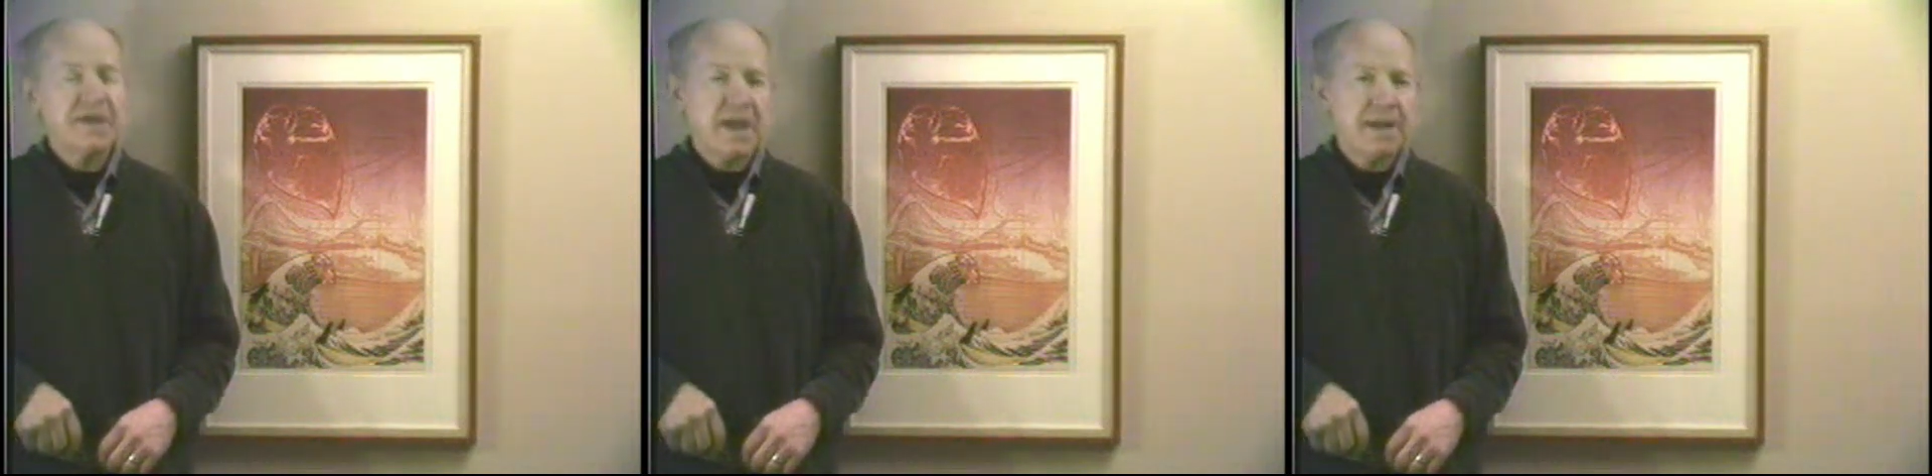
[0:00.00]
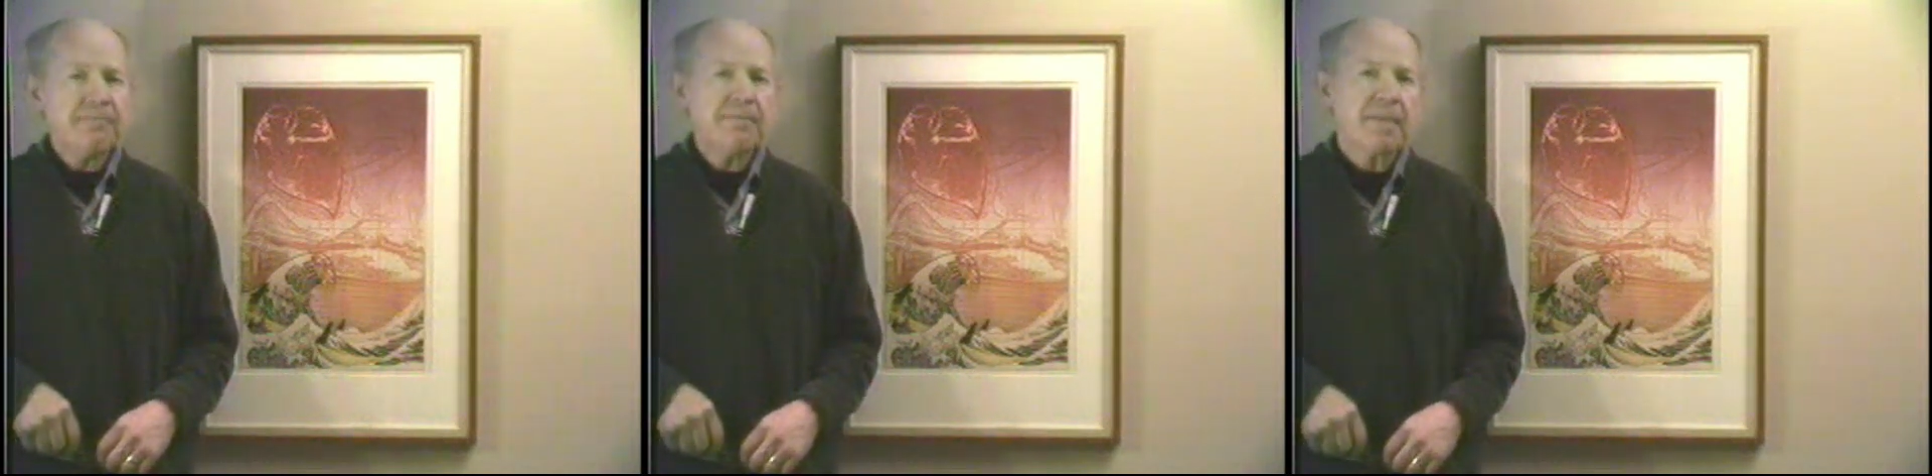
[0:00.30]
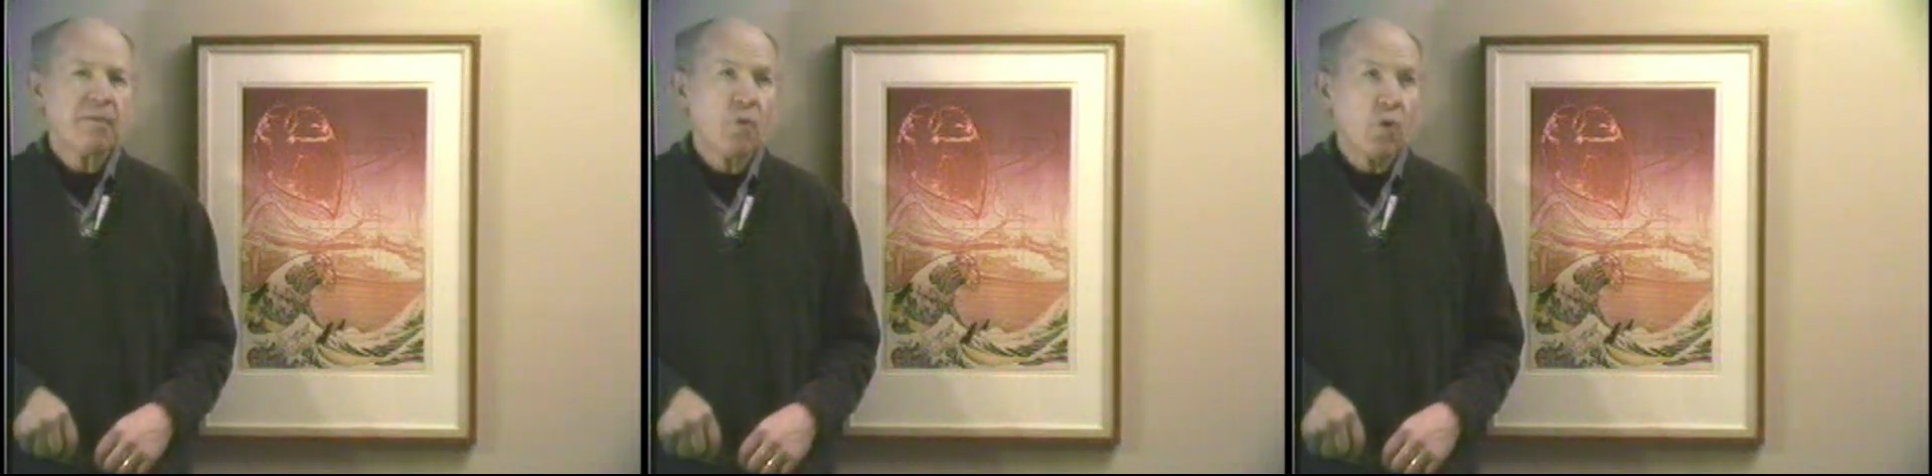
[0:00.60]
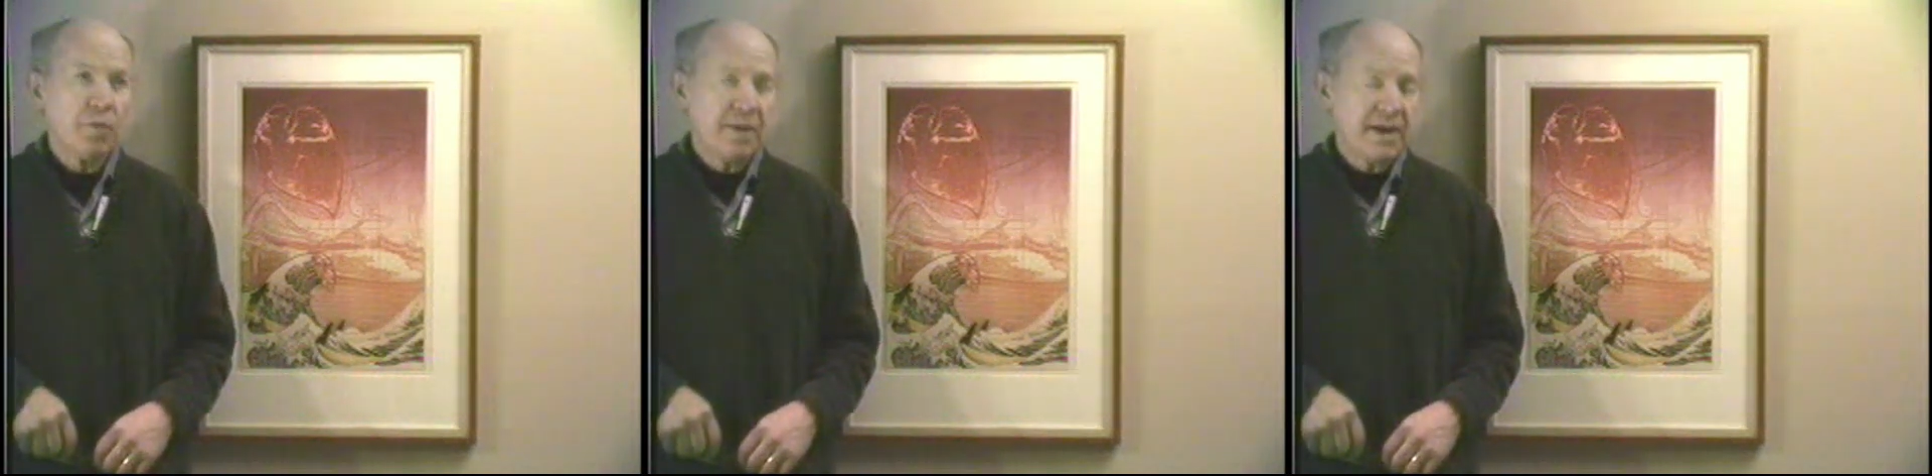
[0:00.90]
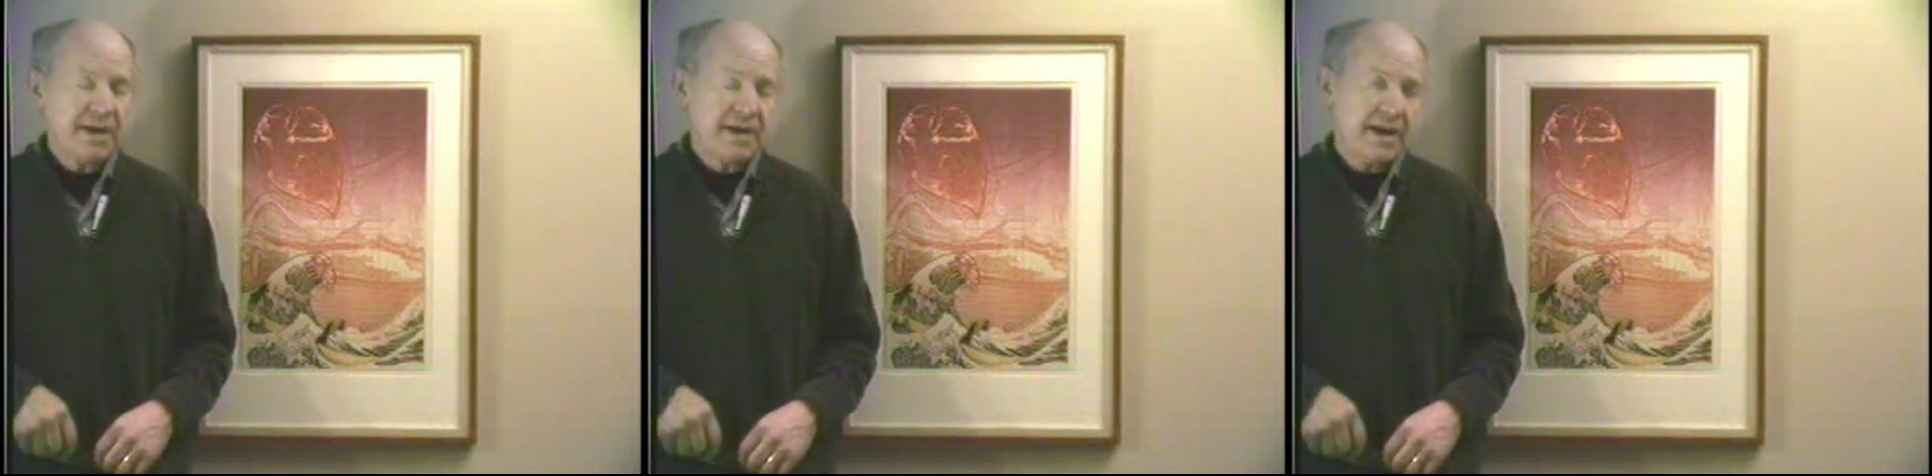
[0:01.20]
game, a
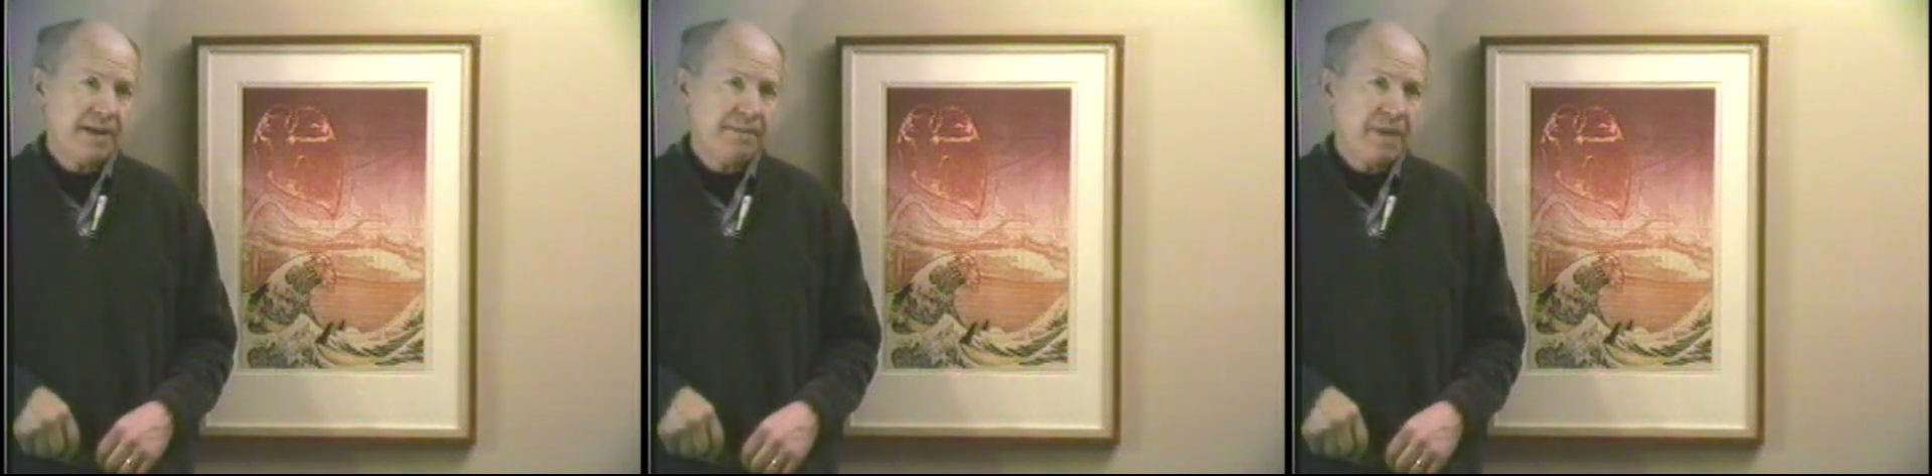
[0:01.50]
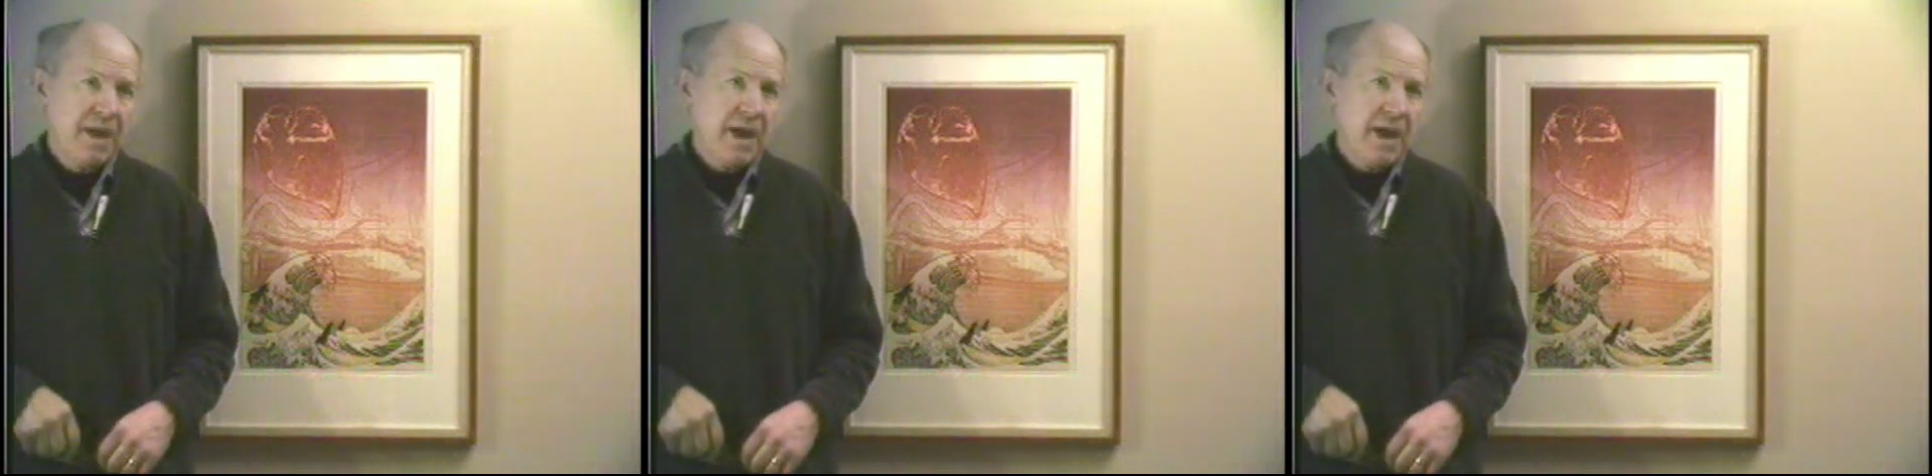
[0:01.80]
role-playing game,